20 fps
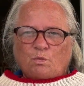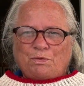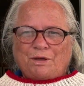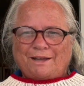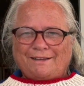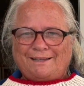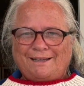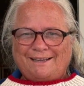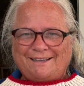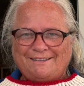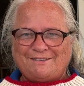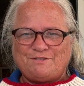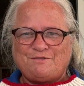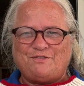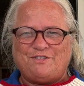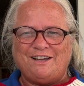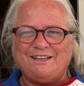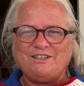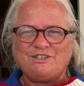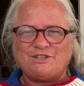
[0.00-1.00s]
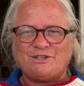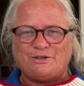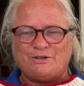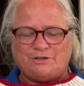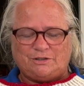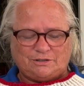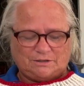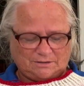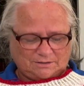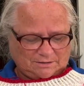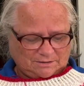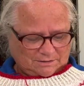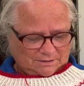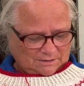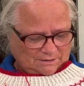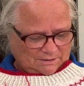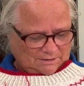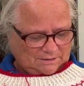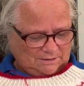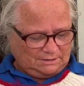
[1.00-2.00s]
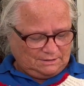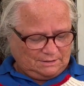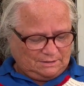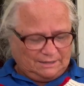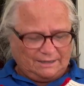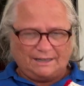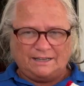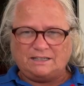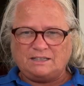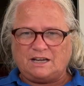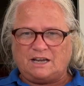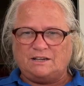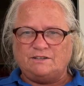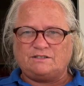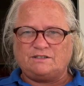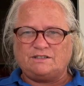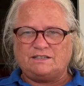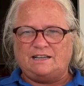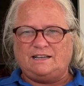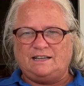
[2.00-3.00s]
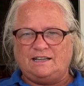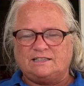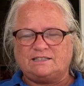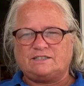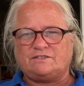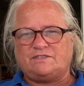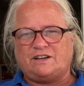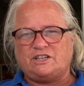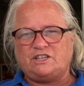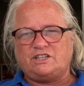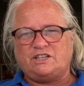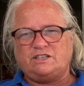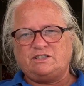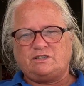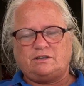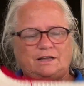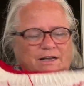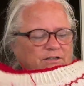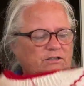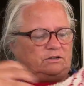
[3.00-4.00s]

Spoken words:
that it fits her. It is kind of a little stretchy, so that's